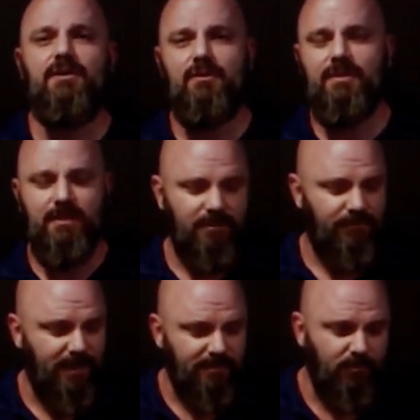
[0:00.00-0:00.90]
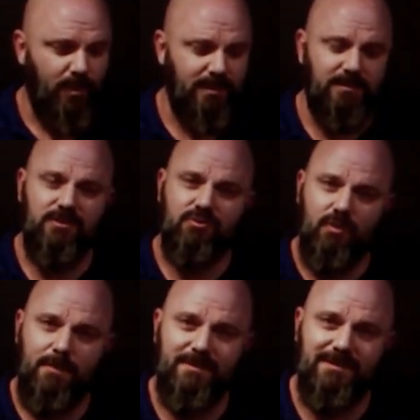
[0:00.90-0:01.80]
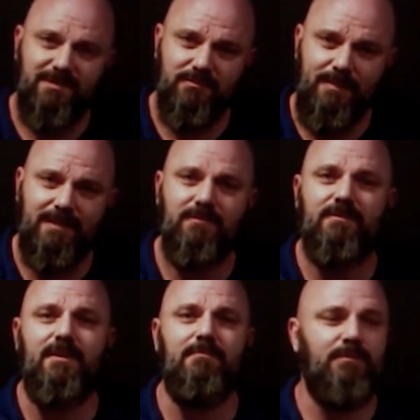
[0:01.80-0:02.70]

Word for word: You need an effective way to disrupt and dismantle them